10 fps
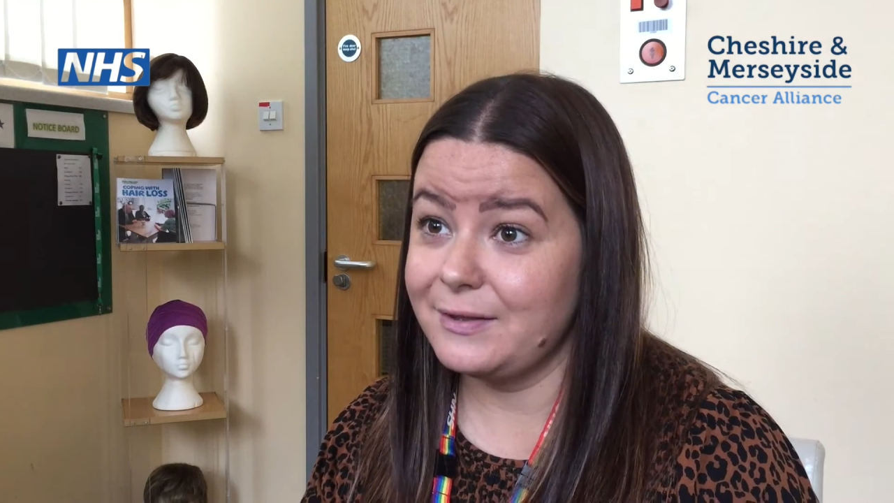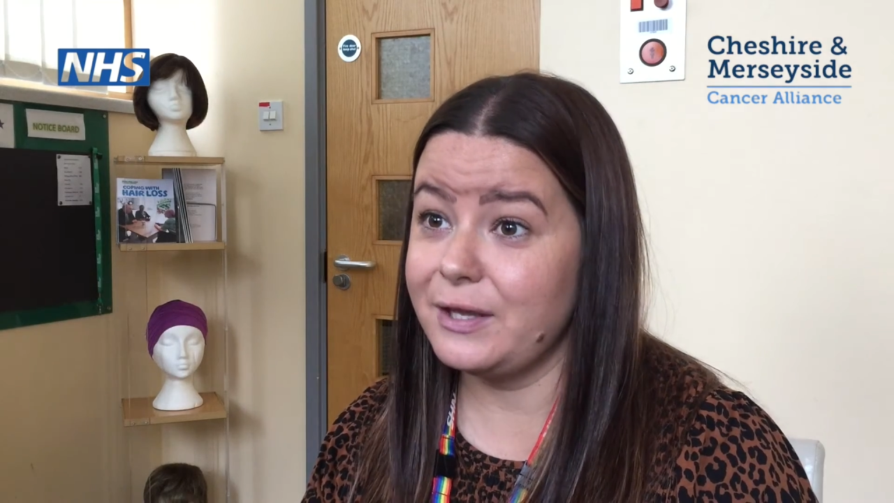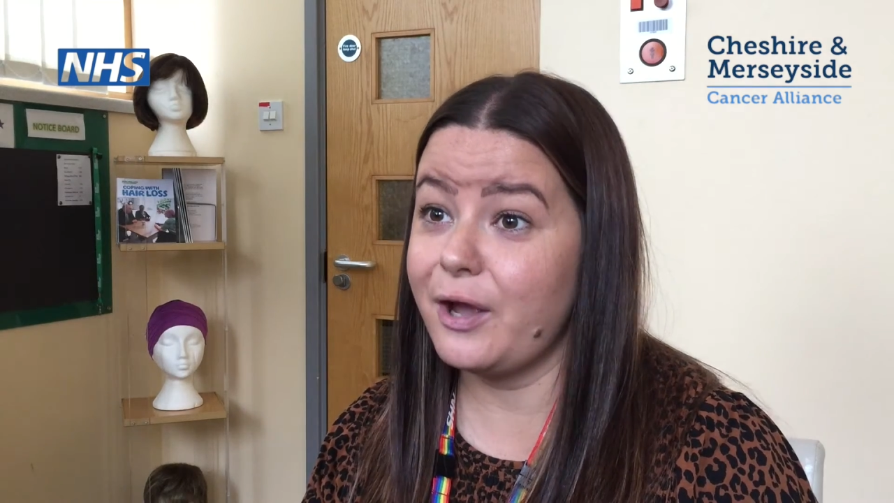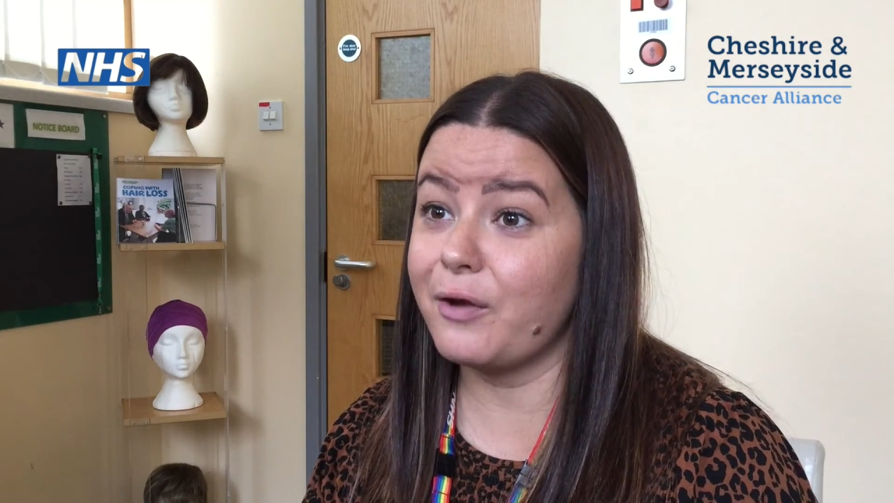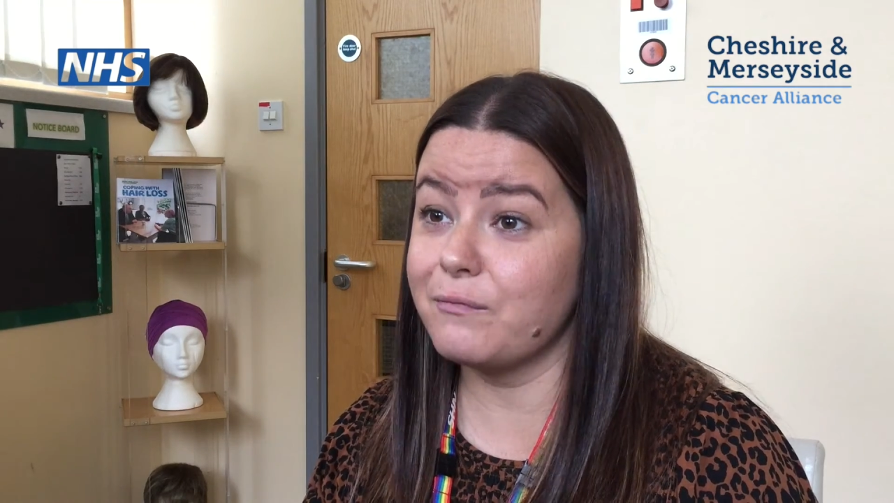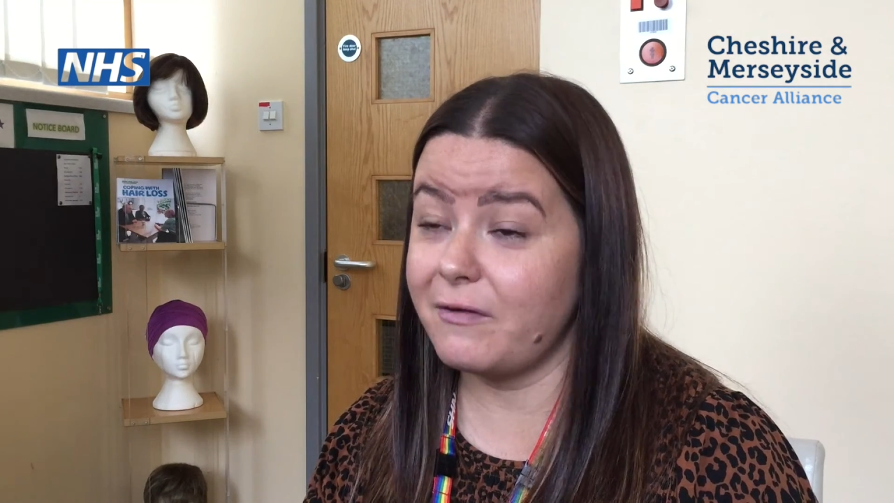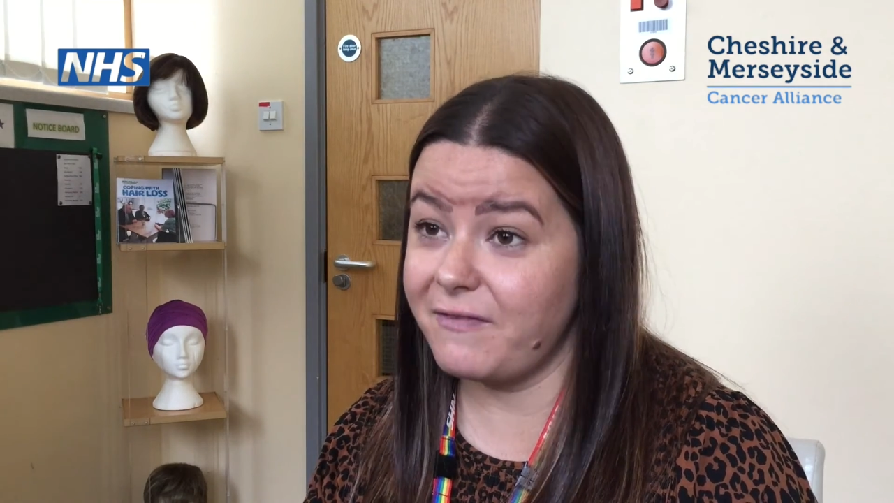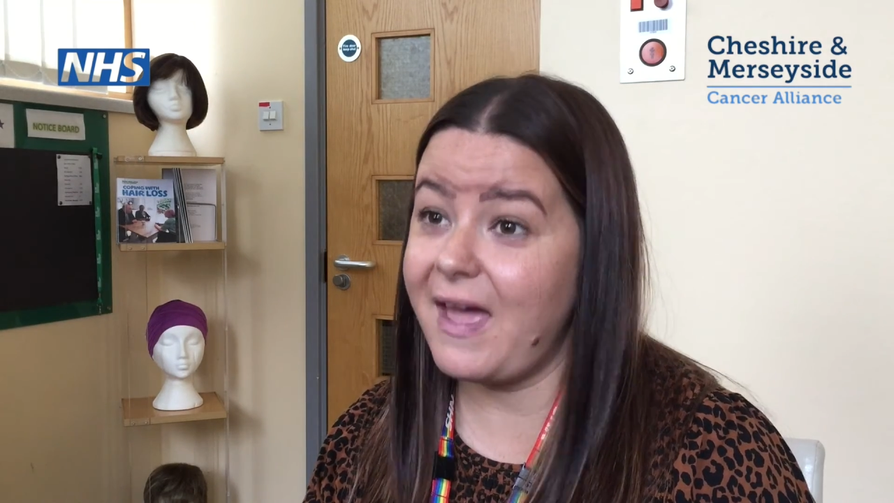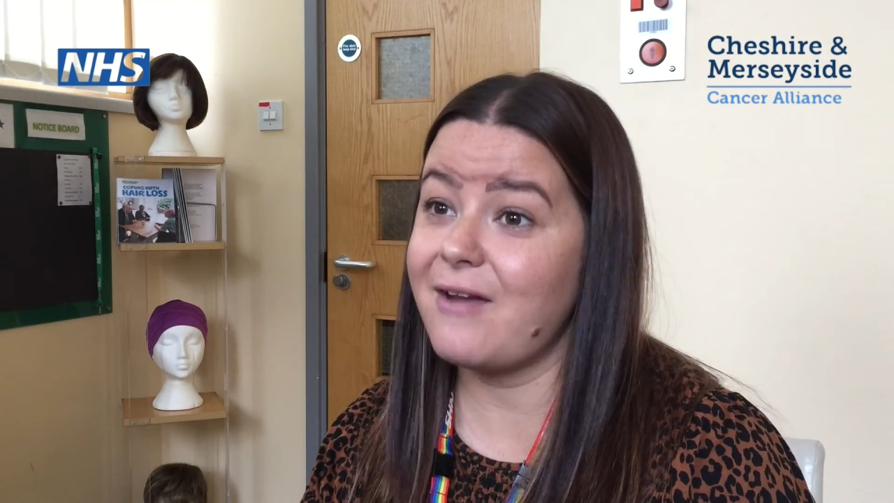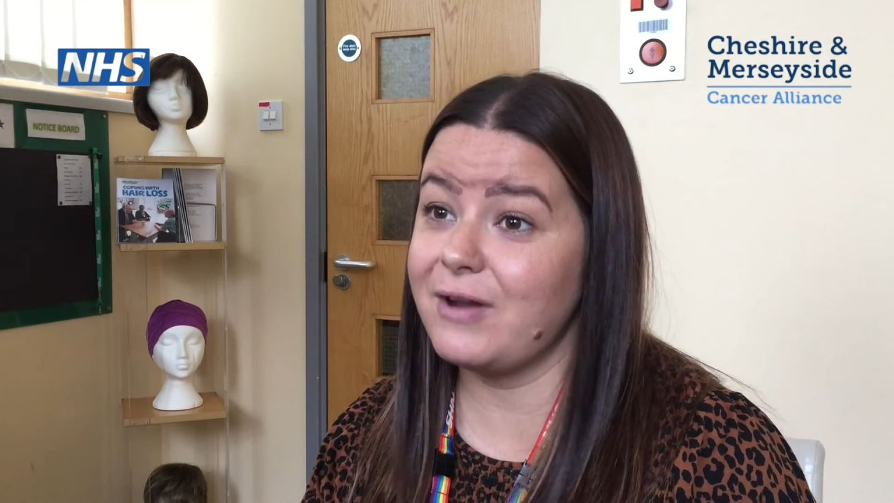that you can
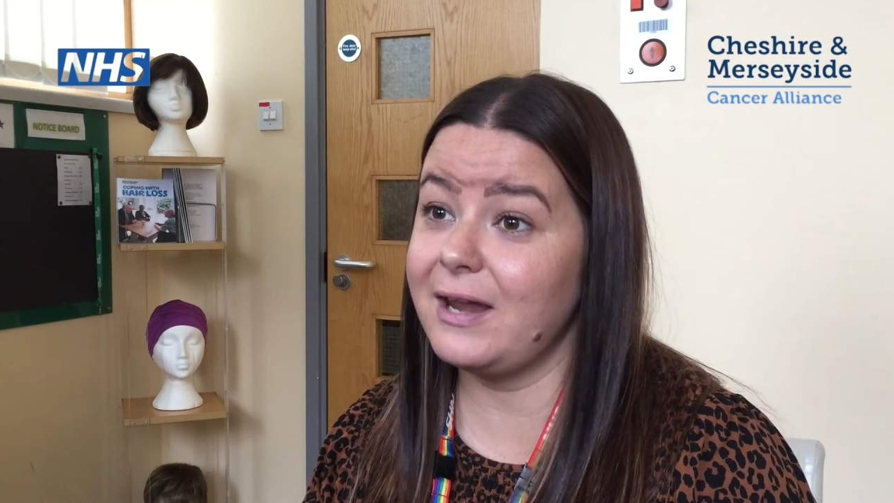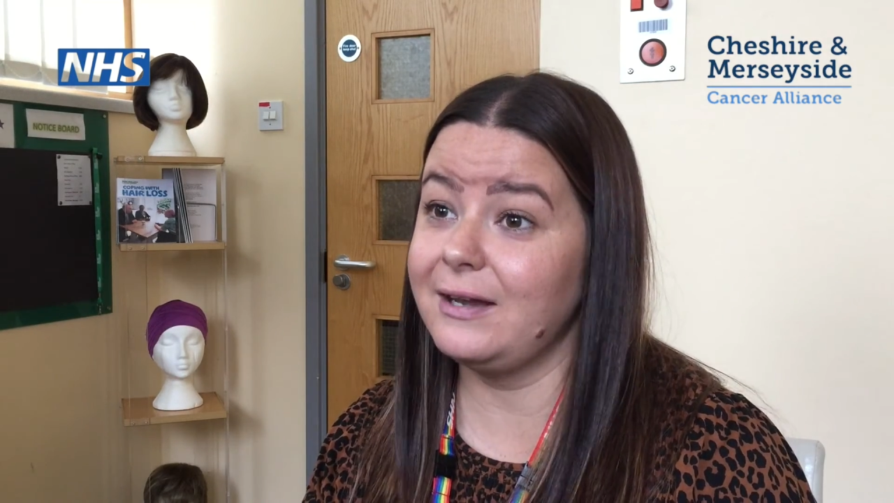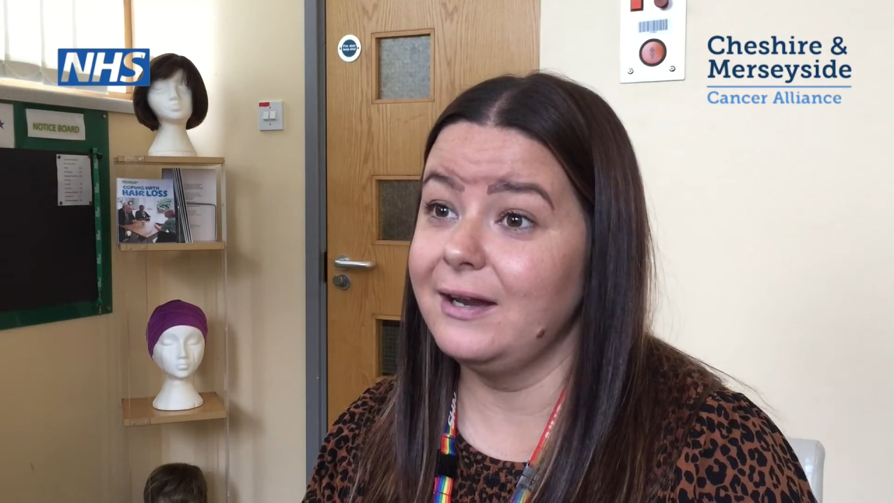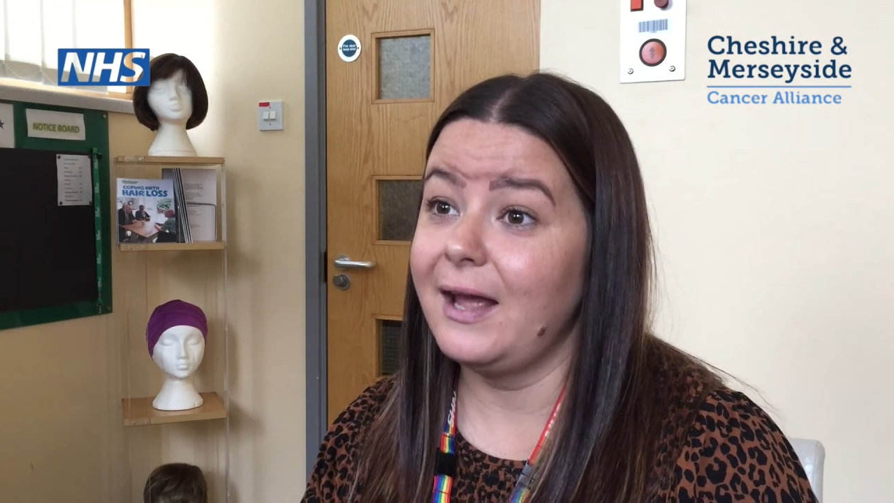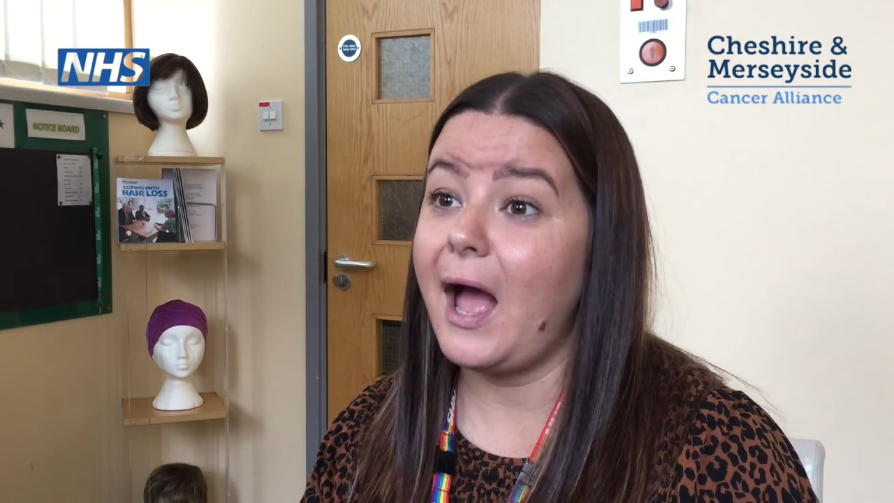refer in,